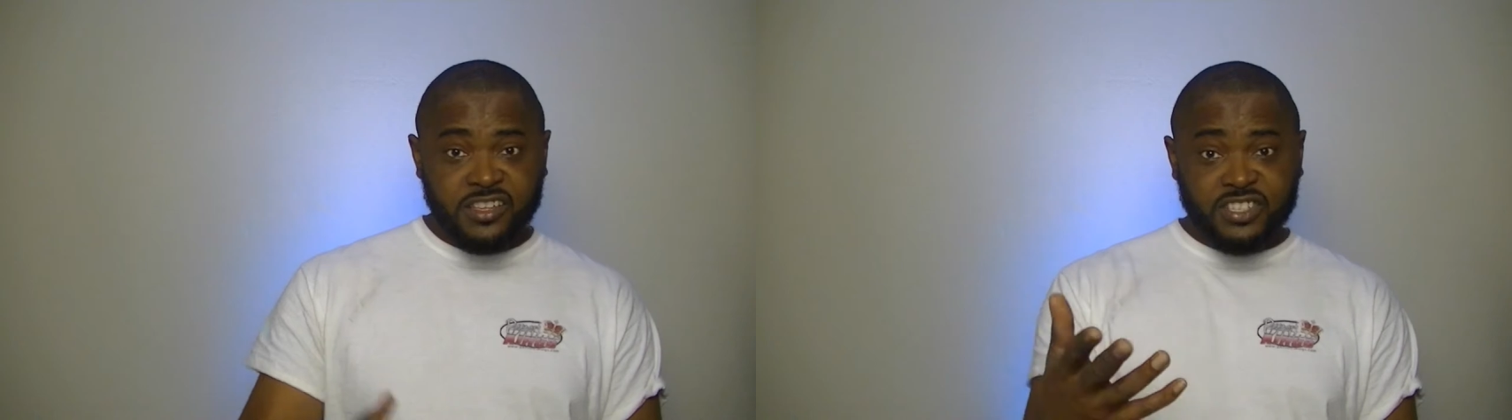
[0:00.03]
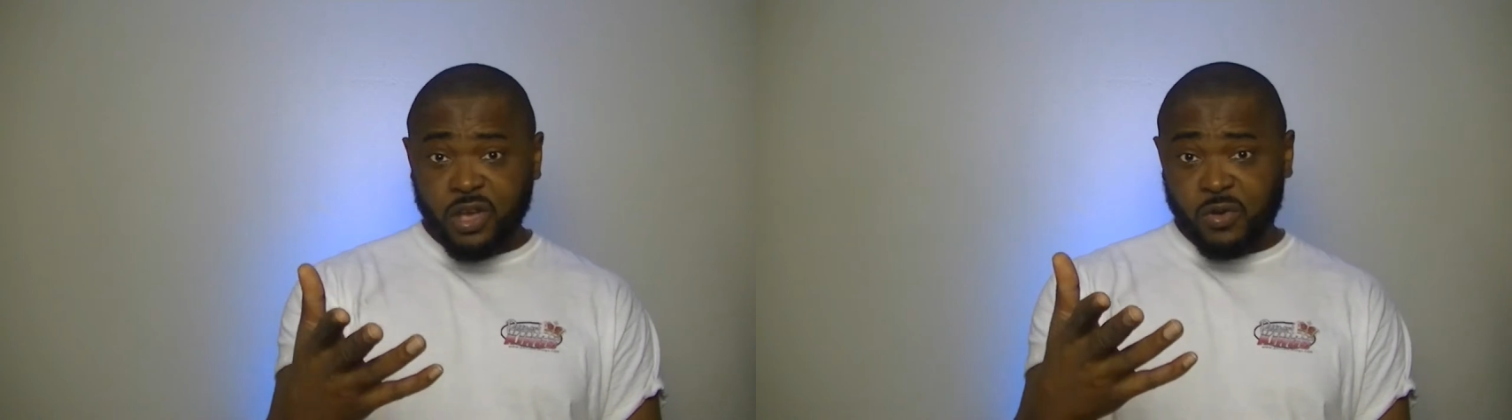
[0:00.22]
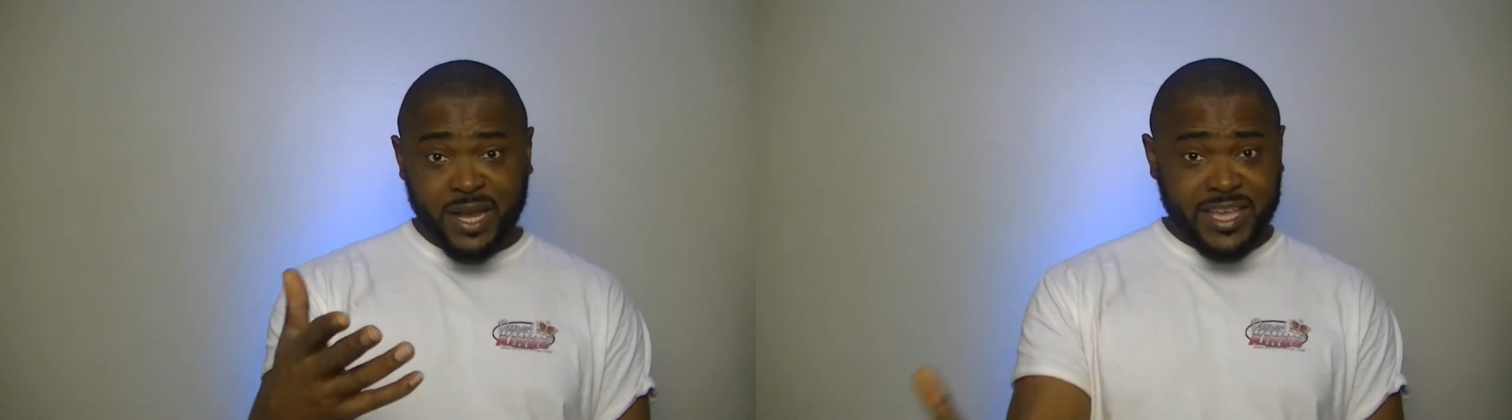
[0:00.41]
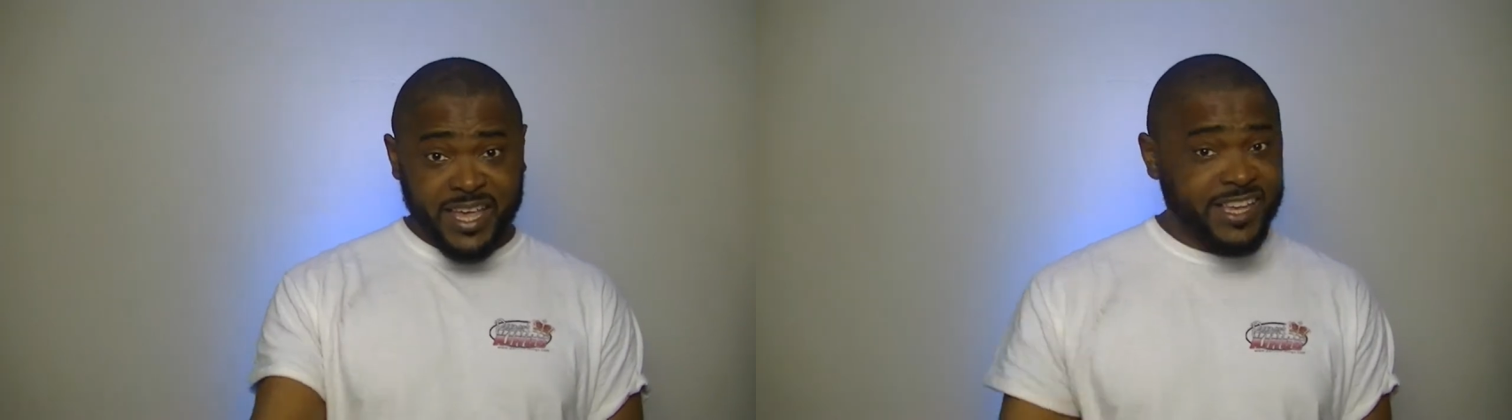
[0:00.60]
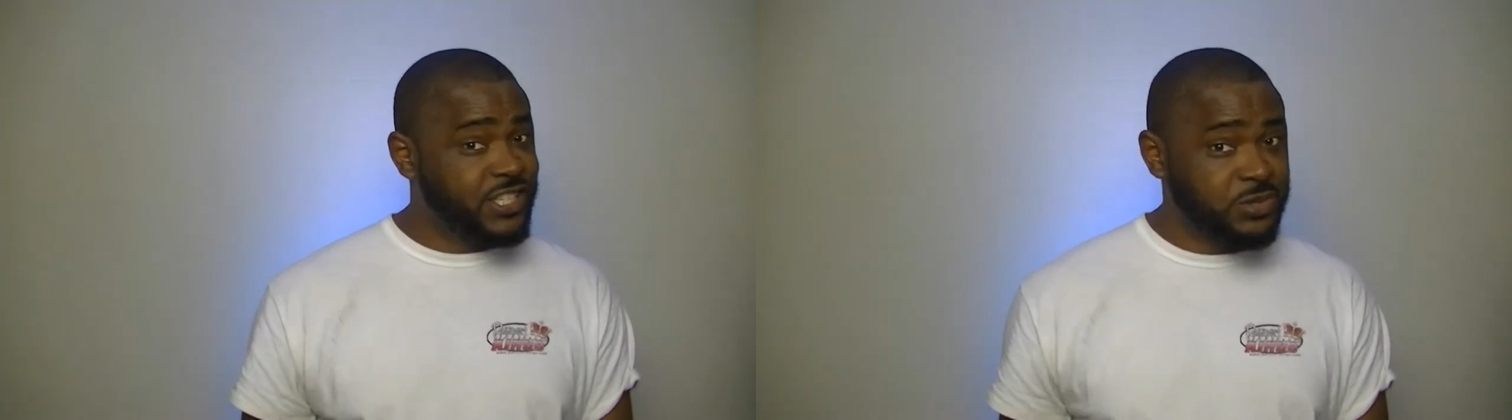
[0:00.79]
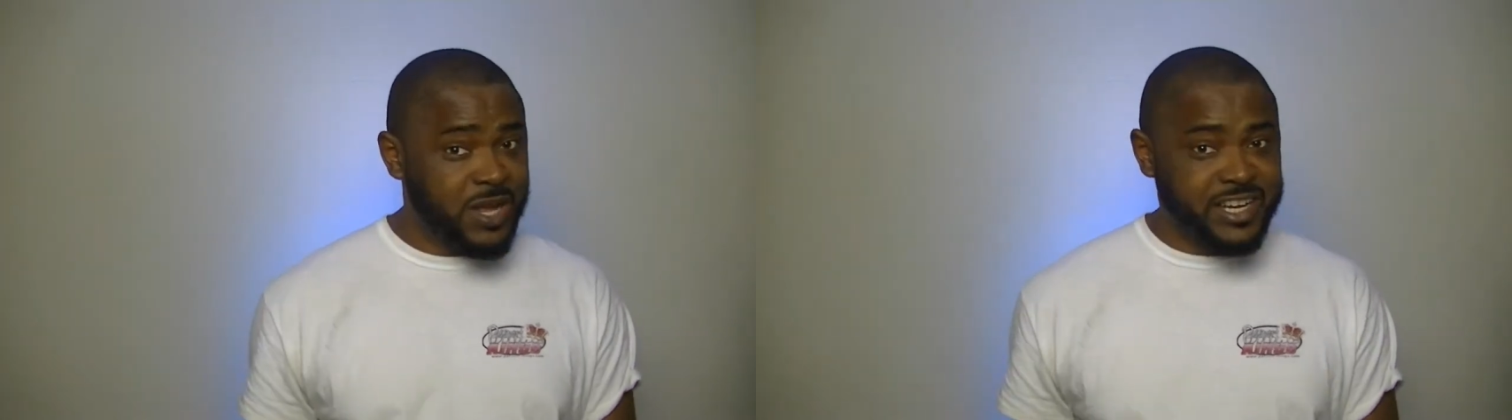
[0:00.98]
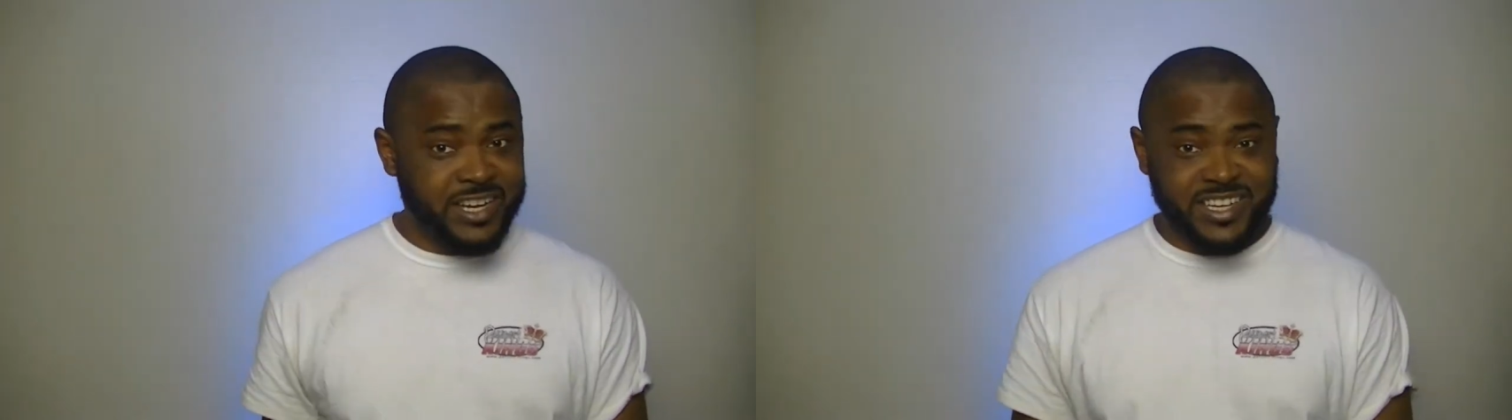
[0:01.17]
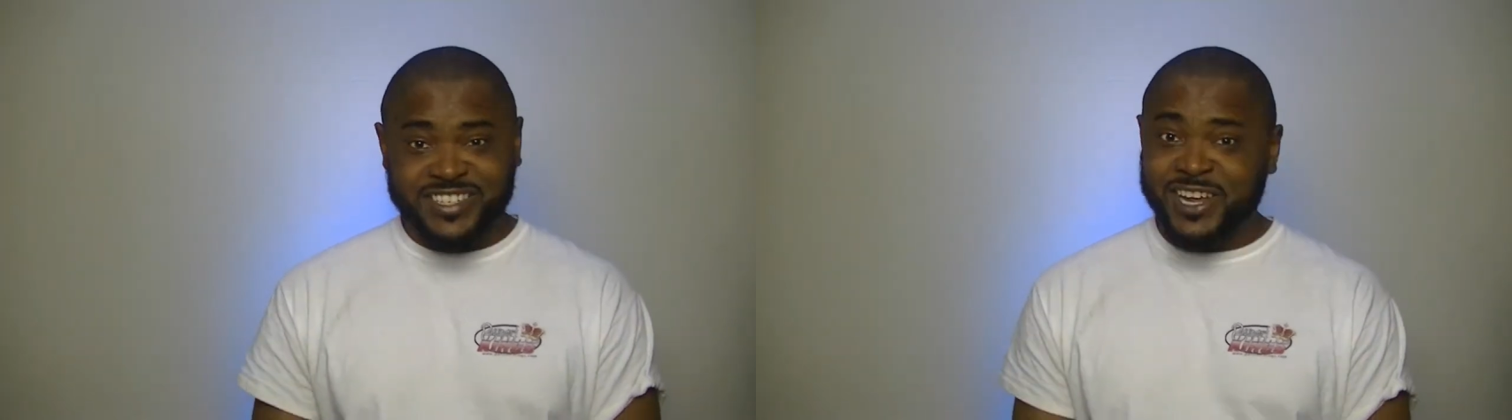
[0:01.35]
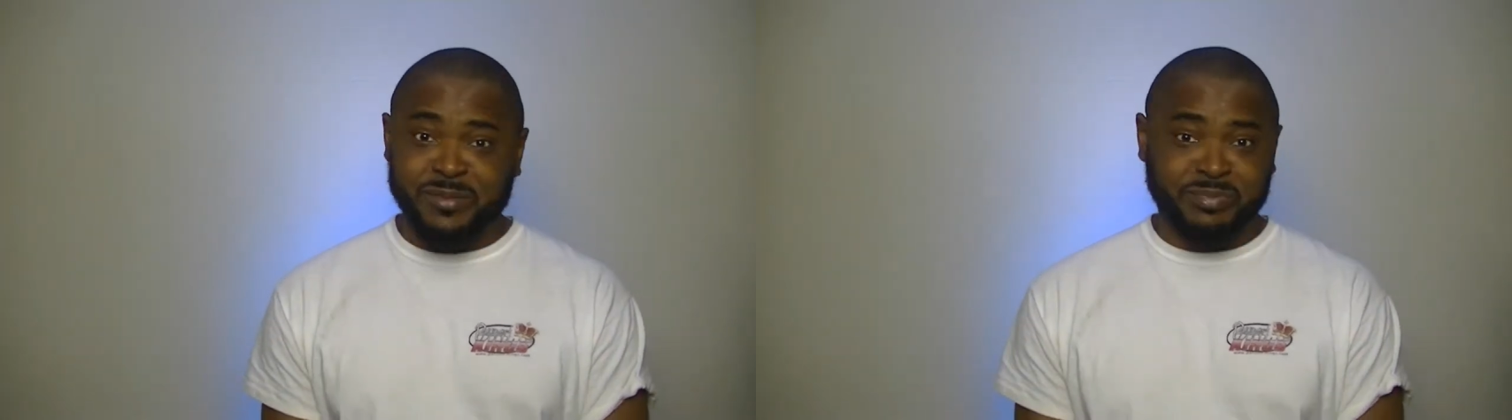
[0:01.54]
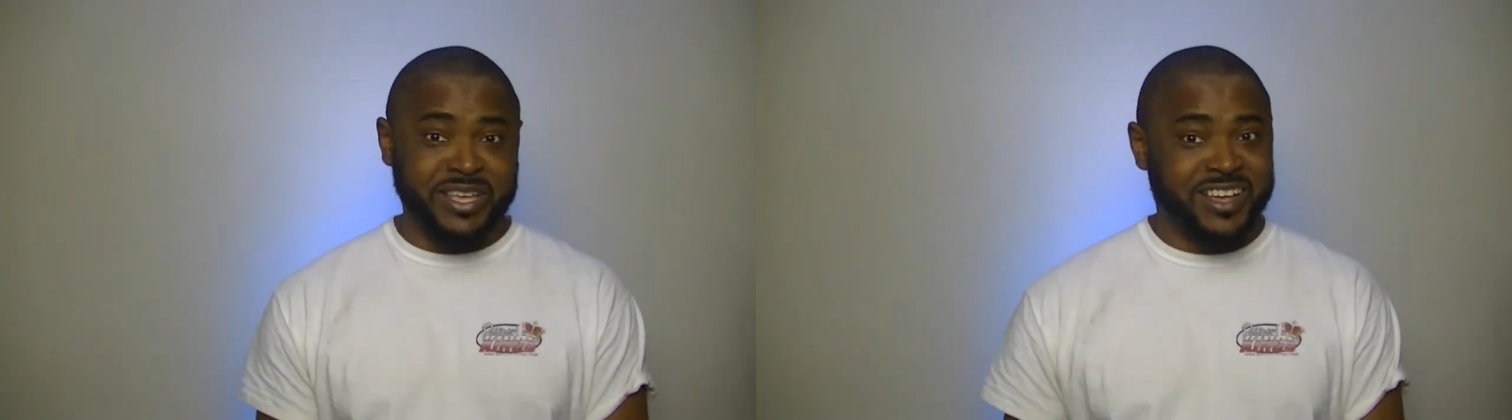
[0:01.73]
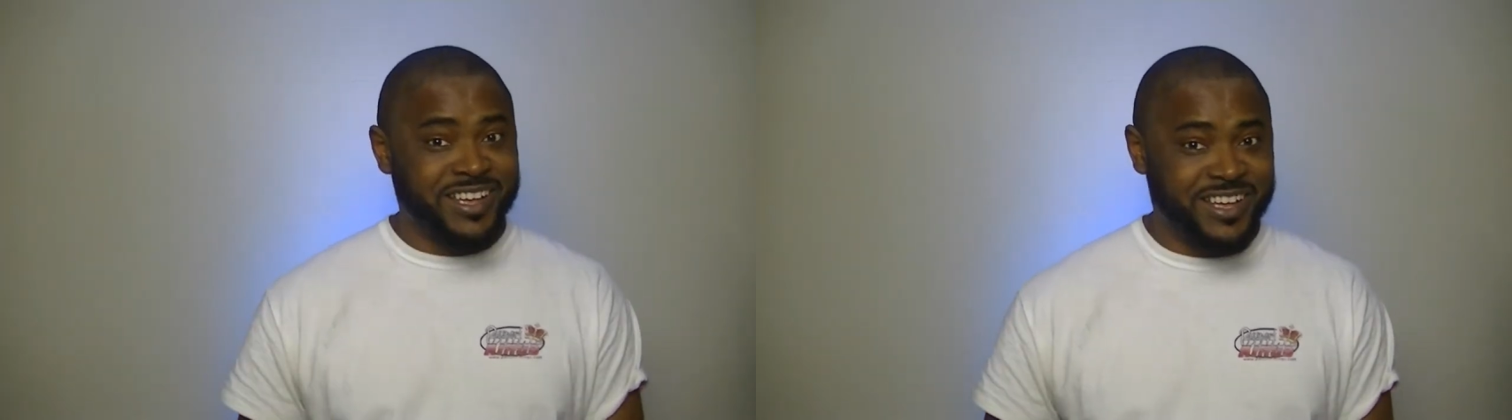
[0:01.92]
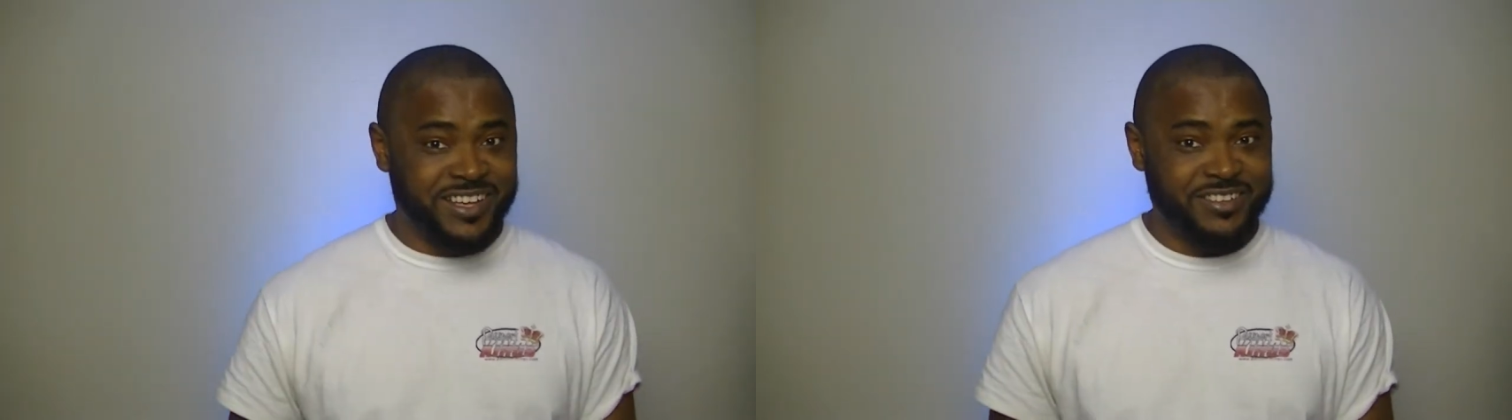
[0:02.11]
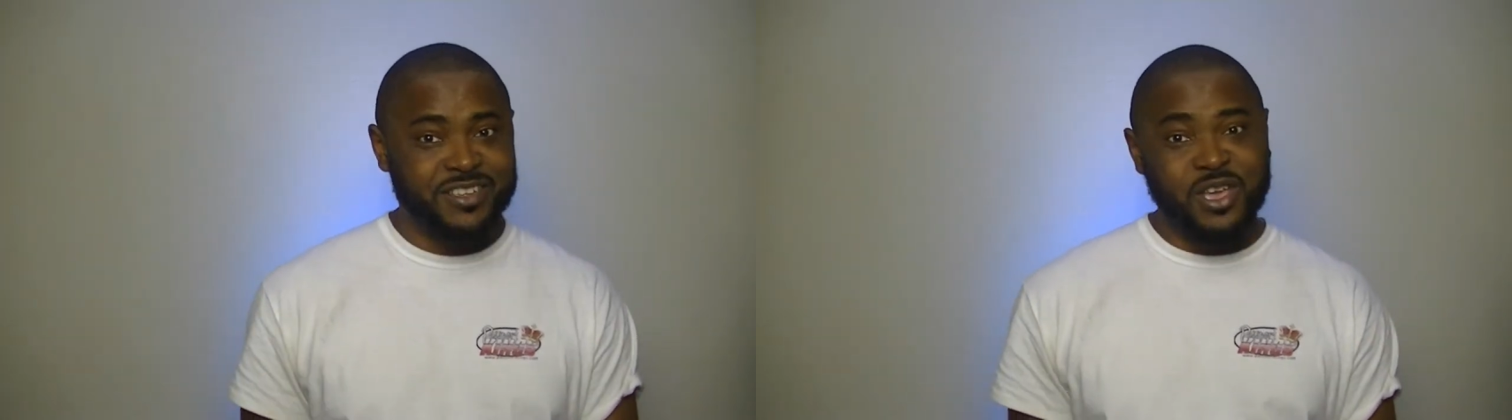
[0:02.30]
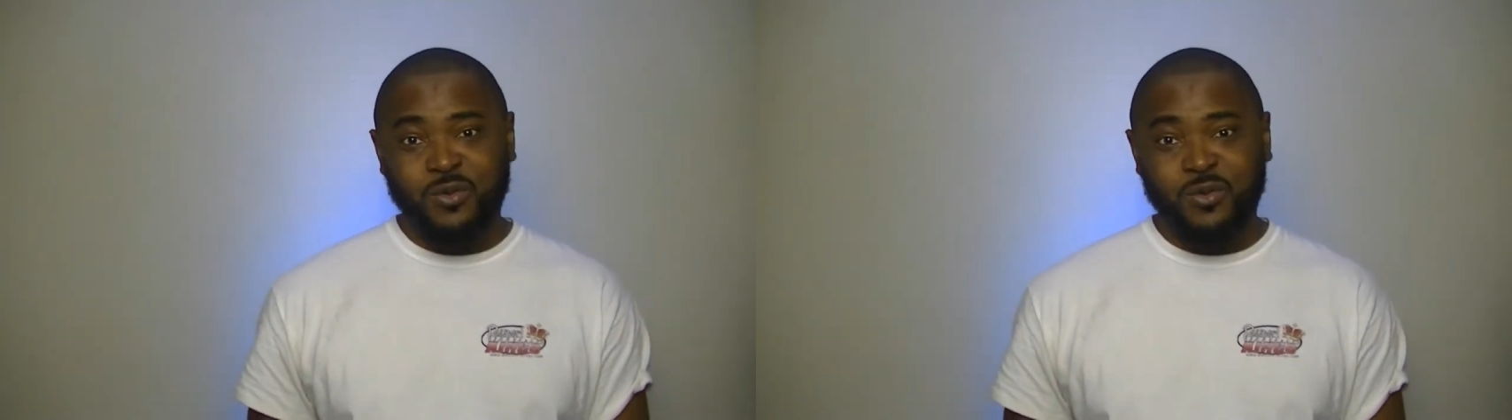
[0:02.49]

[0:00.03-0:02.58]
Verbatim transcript: So I can't get you out of that job thing, huh?